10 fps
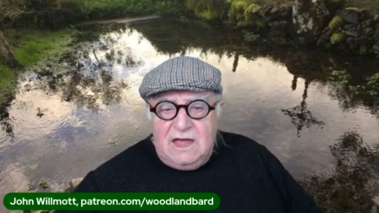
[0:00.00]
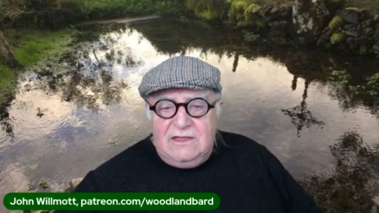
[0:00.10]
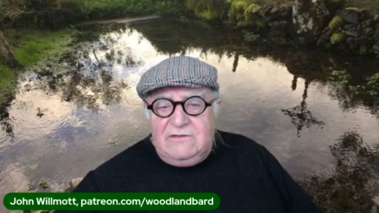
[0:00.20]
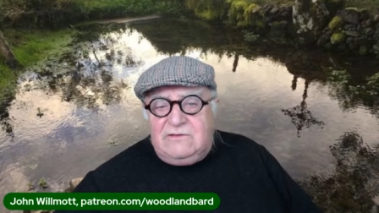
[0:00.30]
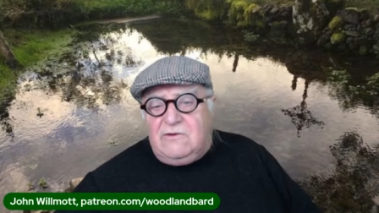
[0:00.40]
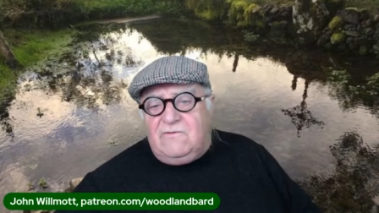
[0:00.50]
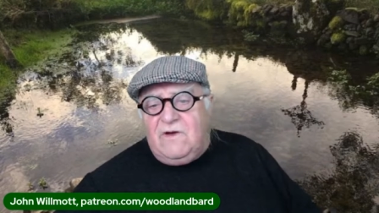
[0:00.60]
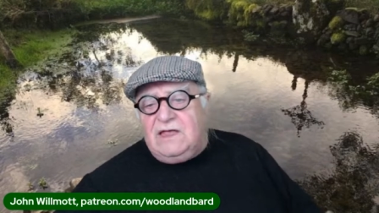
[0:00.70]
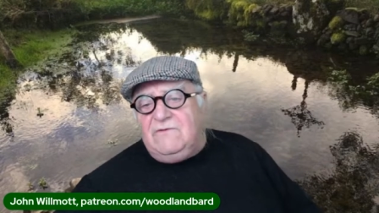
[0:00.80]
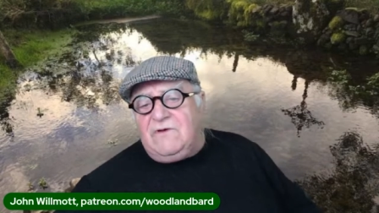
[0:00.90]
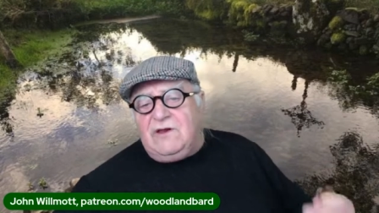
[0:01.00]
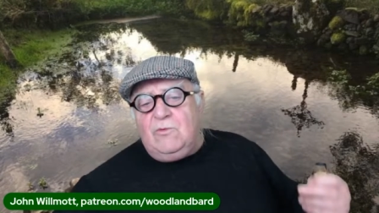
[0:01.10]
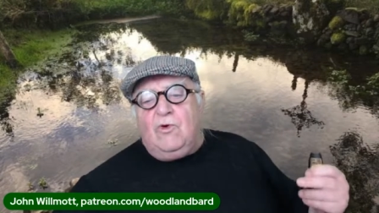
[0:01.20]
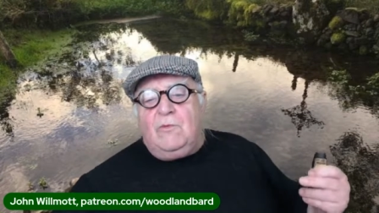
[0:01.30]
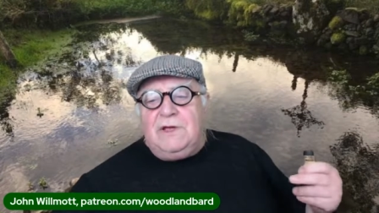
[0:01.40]
And I do find it very
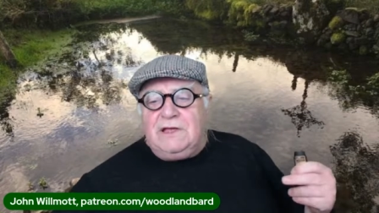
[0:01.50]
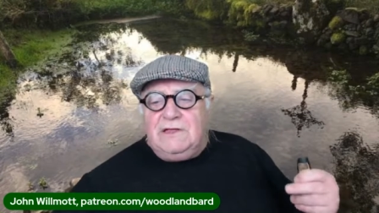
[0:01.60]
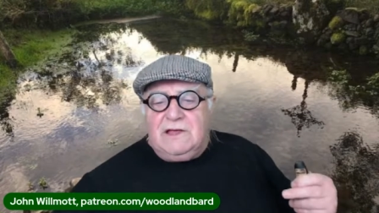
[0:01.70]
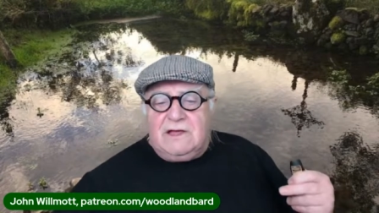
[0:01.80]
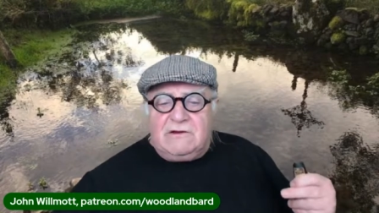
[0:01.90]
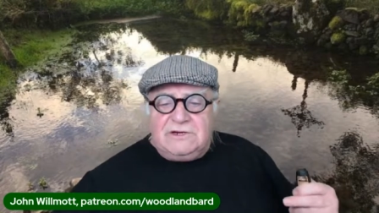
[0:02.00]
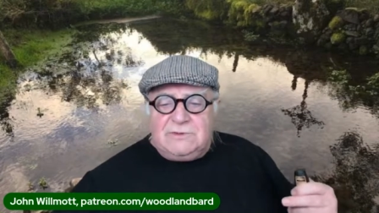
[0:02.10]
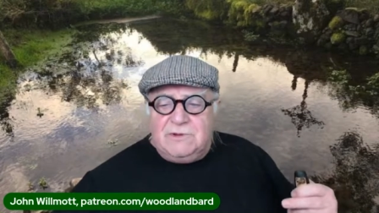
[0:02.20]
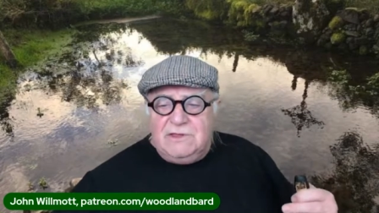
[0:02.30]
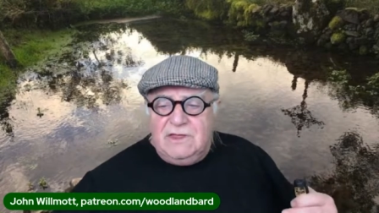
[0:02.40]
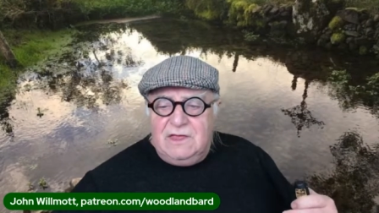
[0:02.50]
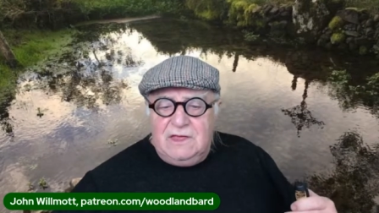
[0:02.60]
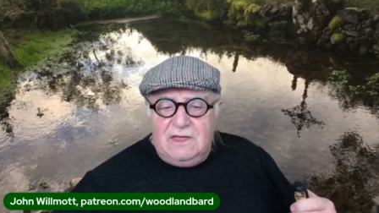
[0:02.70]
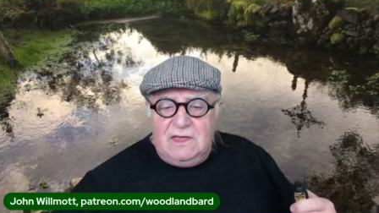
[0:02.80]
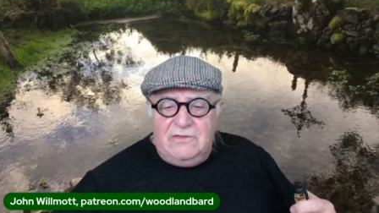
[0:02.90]
warming and encouragement
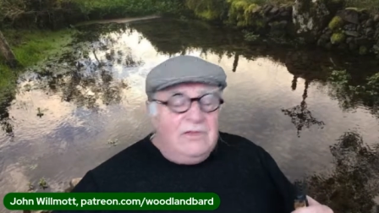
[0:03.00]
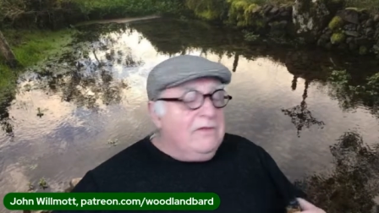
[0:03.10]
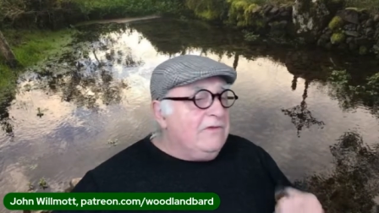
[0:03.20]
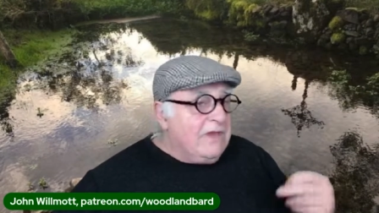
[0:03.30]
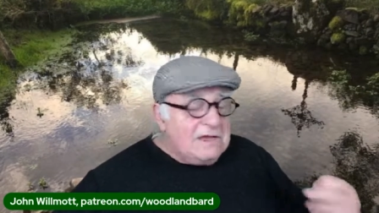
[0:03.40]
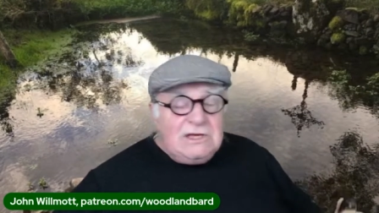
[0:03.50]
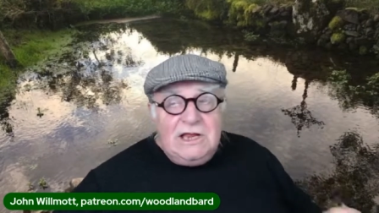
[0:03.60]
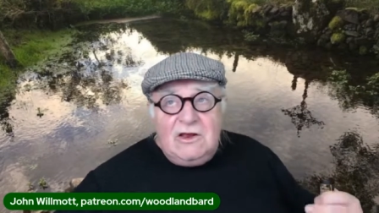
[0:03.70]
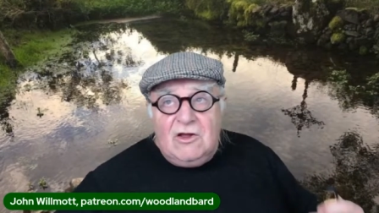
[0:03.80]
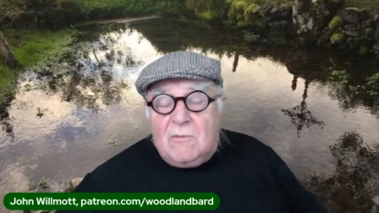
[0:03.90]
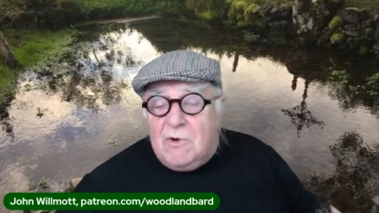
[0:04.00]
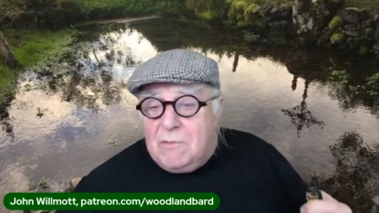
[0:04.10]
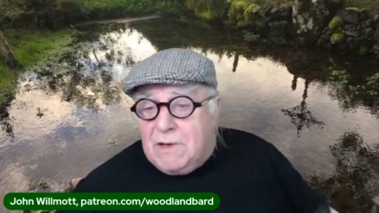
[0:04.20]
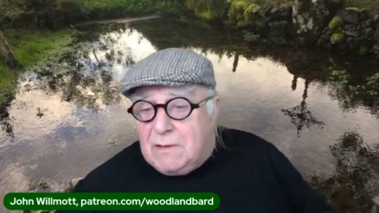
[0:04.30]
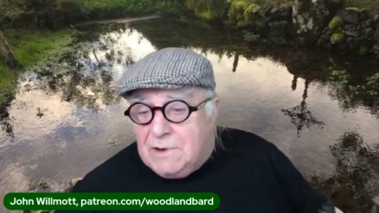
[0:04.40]
that there's actually a lot
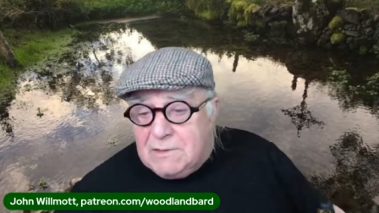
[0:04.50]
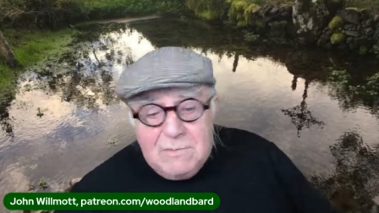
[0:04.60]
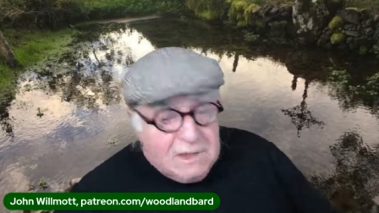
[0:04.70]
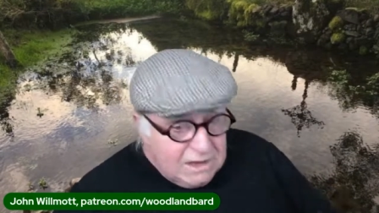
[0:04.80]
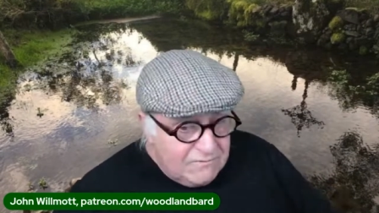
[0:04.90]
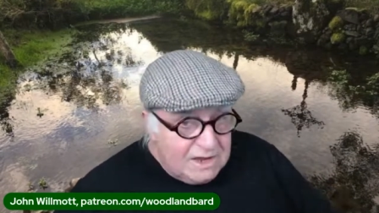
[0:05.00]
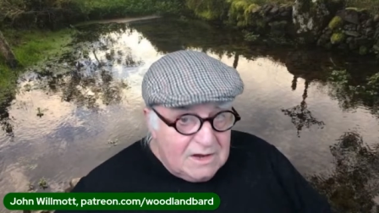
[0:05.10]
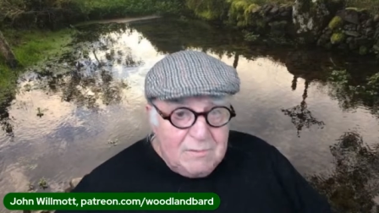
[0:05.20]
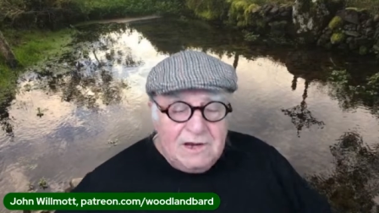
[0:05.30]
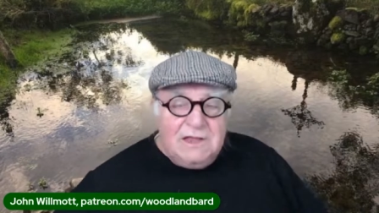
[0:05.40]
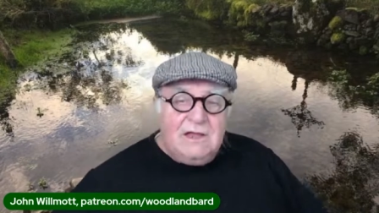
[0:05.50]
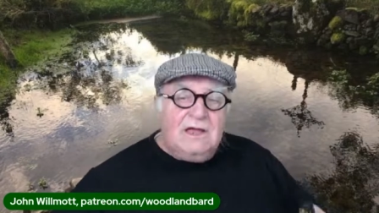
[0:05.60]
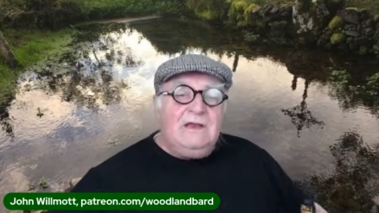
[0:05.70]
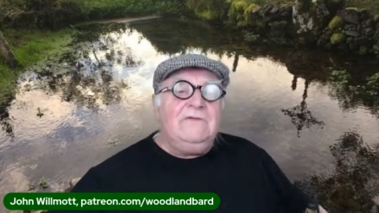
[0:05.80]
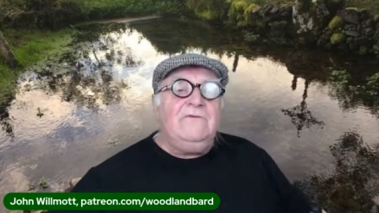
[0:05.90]
more public money available in
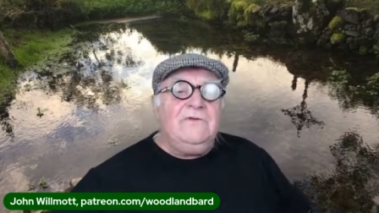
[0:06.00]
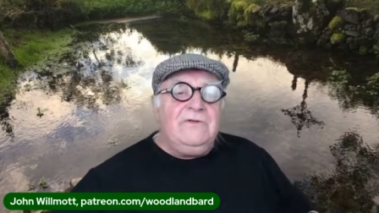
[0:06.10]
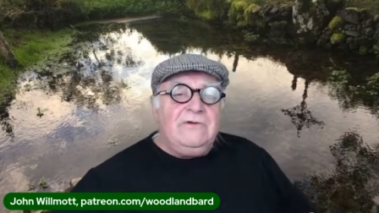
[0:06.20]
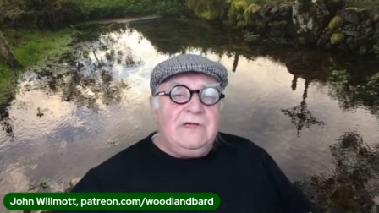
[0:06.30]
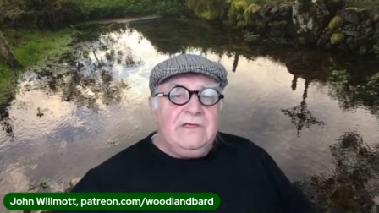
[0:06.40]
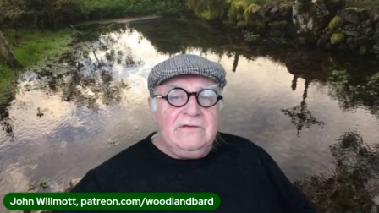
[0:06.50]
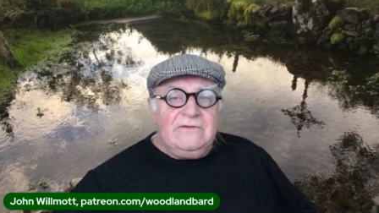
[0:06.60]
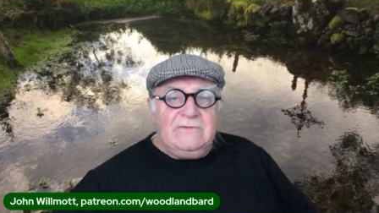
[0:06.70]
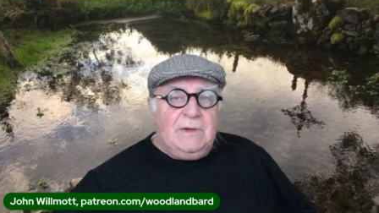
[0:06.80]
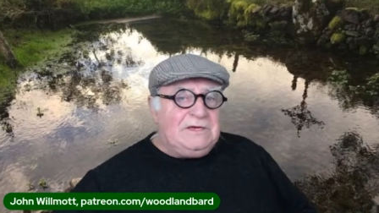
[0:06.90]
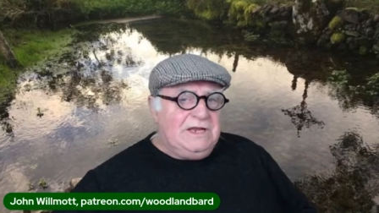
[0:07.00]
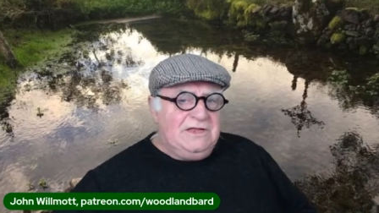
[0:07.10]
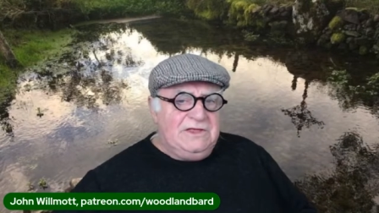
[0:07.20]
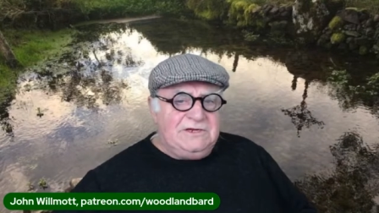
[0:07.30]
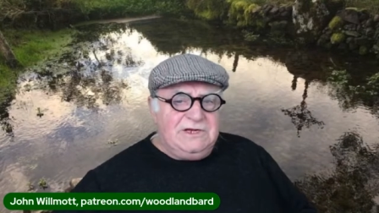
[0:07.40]
Ireland for doing this,
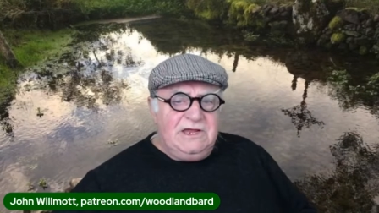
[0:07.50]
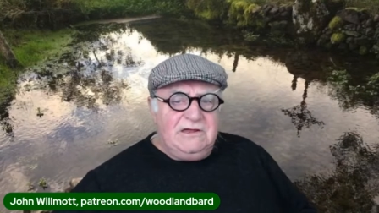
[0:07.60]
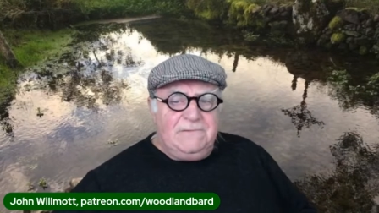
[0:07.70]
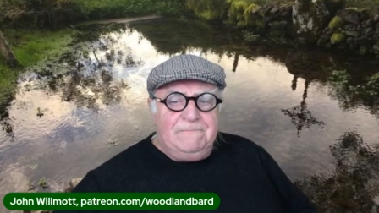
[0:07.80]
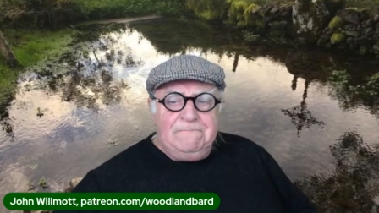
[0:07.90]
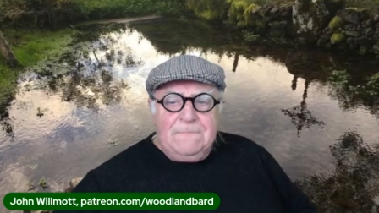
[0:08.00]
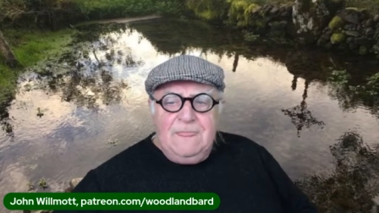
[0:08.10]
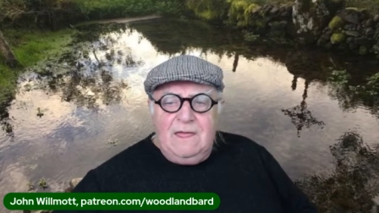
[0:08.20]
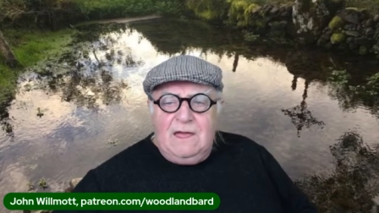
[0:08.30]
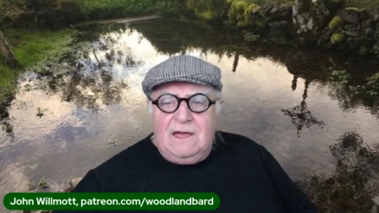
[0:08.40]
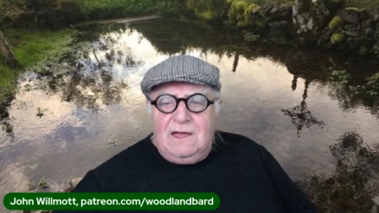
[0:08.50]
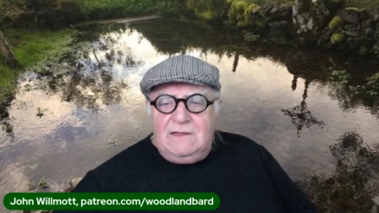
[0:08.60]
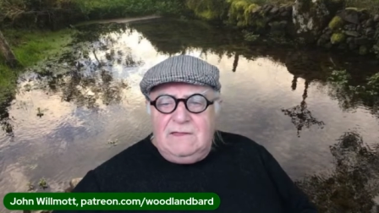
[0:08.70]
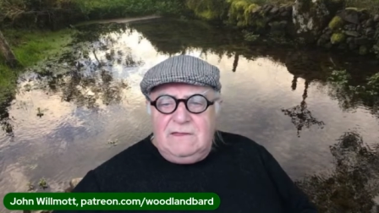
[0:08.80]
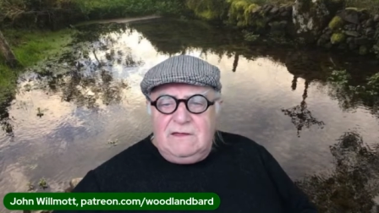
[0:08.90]
especially this year.
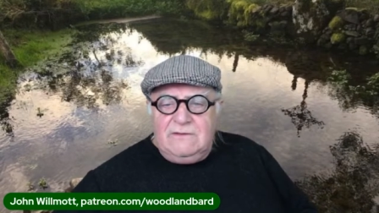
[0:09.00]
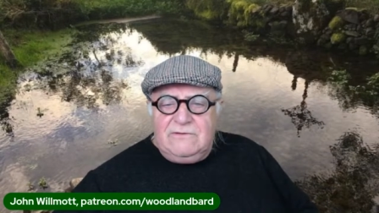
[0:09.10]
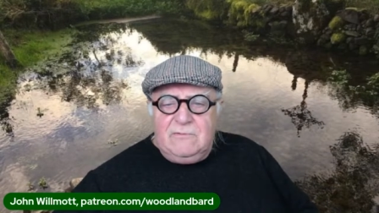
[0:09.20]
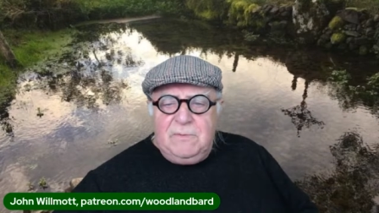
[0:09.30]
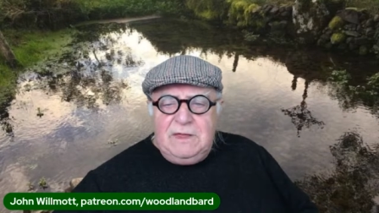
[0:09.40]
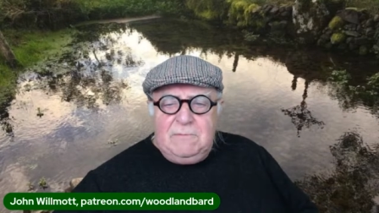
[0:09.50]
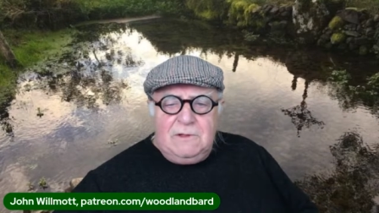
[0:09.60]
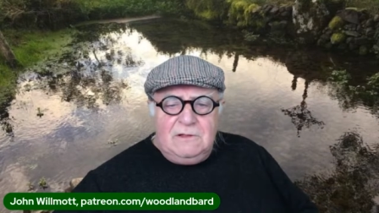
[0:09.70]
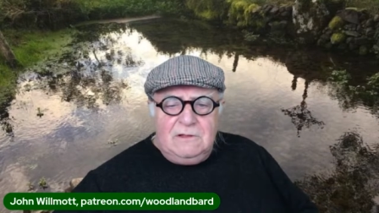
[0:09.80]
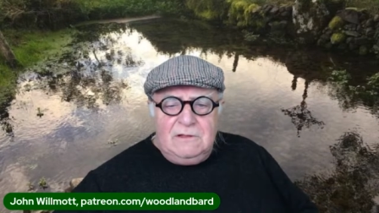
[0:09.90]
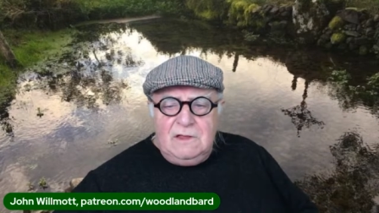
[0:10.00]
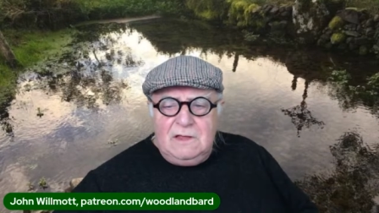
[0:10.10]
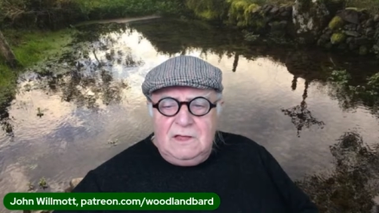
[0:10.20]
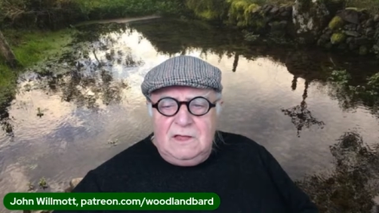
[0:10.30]
And uh, so people